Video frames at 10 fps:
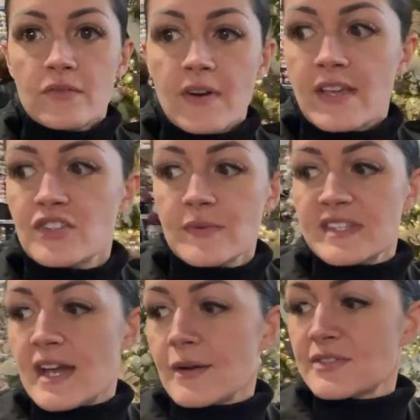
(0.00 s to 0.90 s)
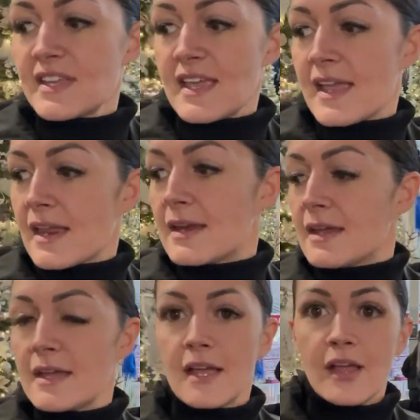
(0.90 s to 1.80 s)
Right, so he's now saying
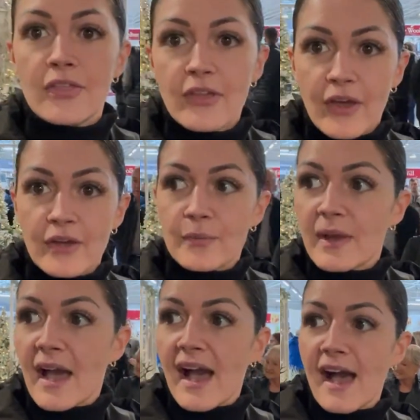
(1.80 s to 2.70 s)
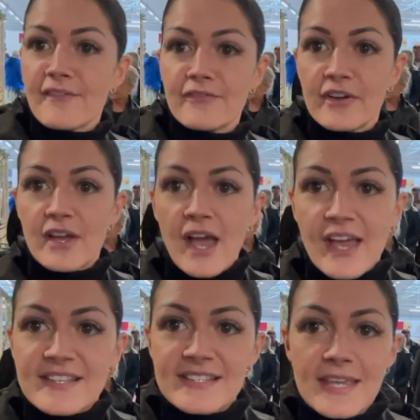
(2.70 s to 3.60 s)
that we have a
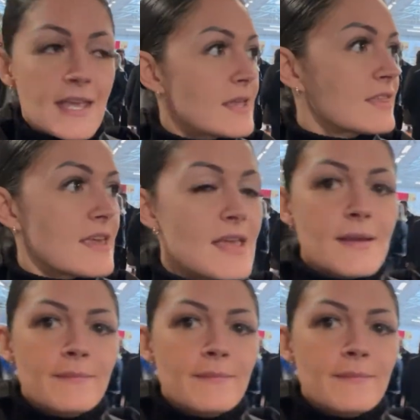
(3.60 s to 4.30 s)
ski theme.